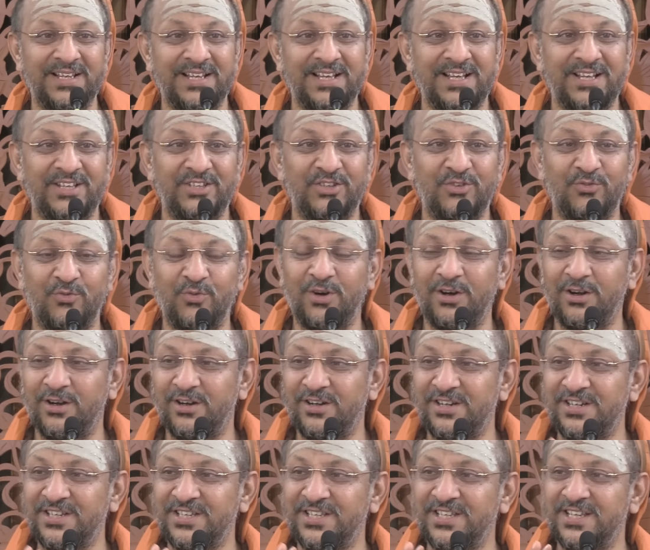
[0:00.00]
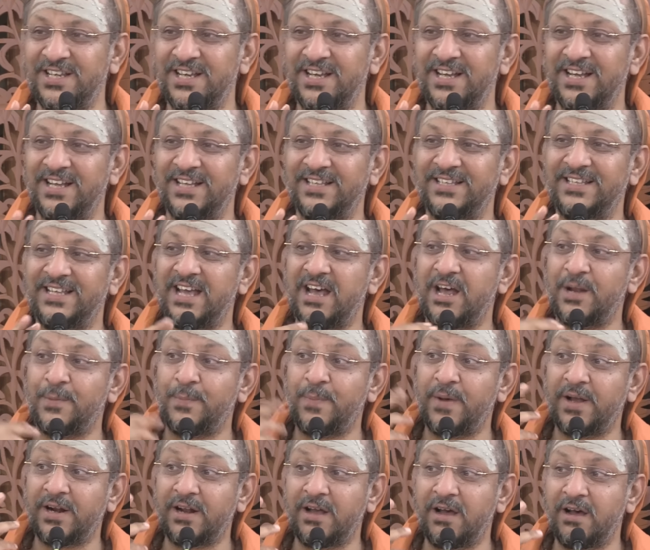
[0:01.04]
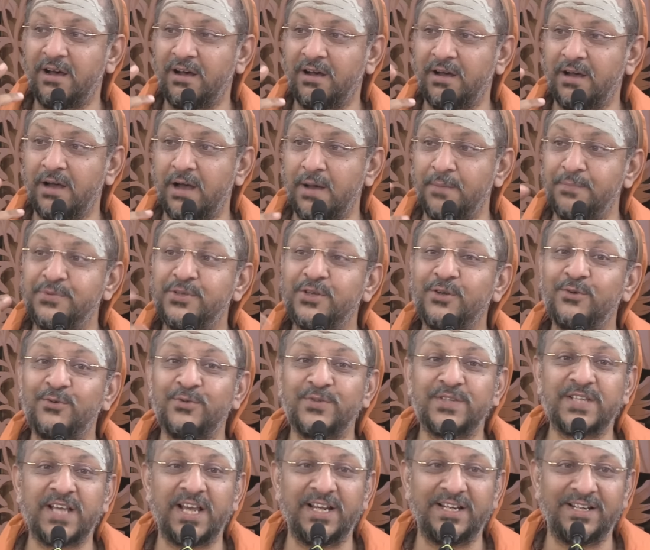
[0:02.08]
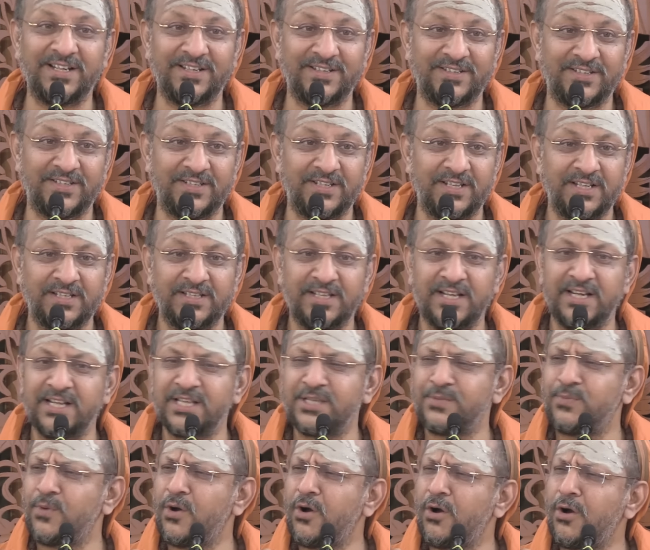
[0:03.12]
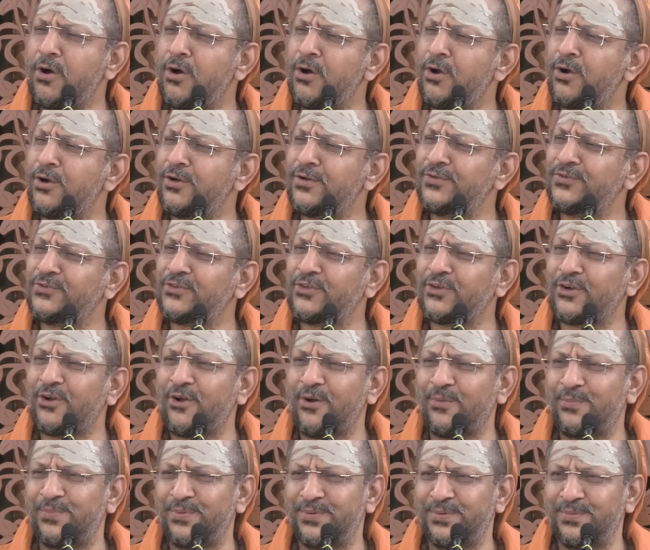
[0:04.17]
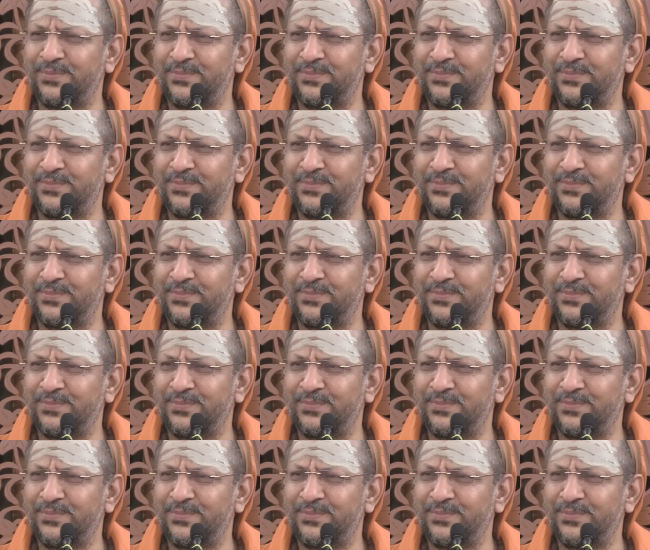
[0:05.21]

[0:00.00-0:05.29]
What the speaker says: The words, they are para, absolute silence. Then a small throb.